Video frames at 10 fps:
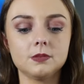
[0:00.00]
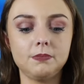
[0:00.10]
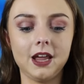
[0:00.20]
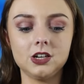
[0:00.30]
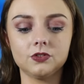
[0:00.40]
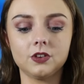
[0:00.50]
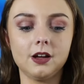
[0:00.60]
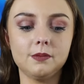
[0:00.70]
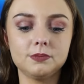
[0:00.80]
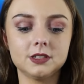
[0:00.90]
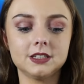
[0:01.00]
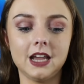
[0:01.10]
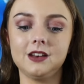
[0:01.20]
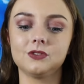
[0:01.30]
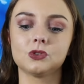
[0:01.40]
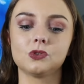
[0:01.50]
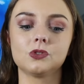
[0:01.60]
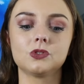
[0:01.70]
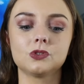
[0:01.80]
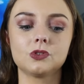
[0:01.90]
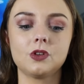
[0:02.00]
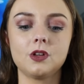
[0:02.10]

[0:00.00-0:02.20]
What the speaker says: Page of Cups. Ten of Swords.